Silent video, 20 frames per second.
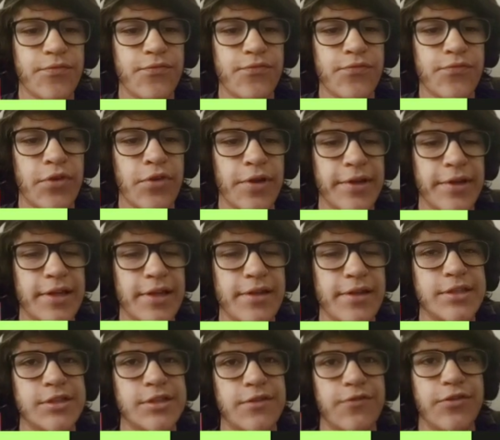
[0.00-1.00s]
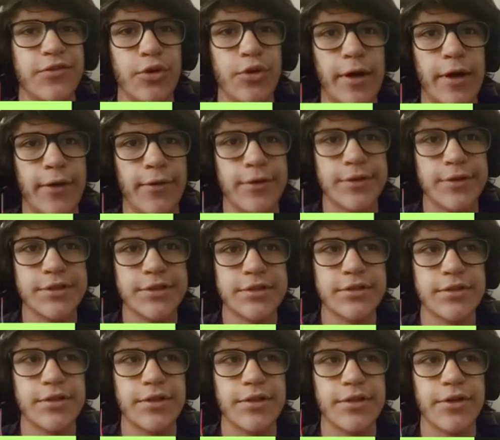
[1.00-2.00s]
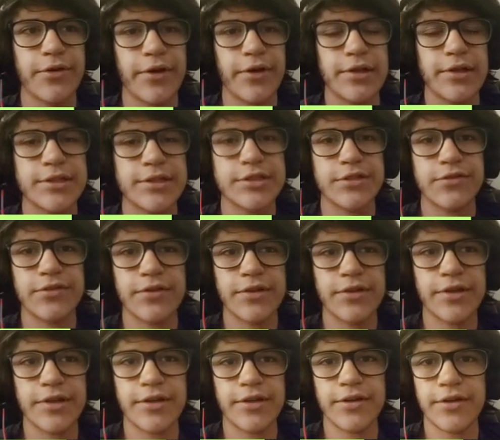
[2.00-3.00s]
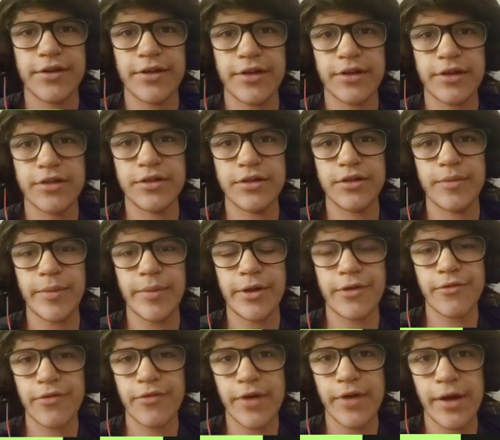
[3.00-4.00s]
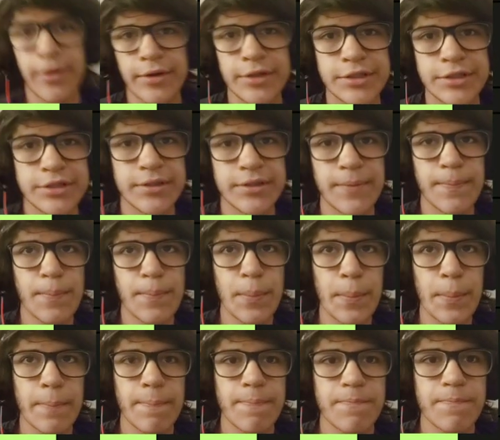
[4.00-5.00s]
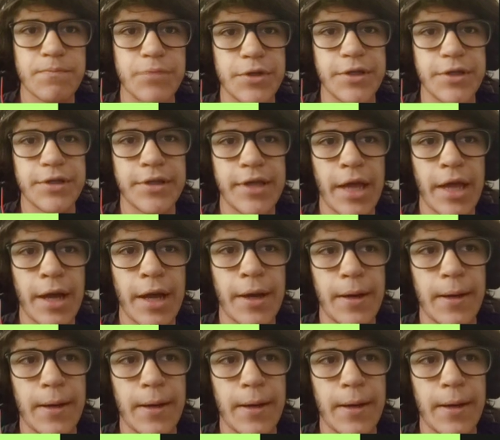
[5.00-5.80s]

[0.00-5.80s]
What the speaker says: for like at least a few hours, at least like a good amount of hours. But yeah,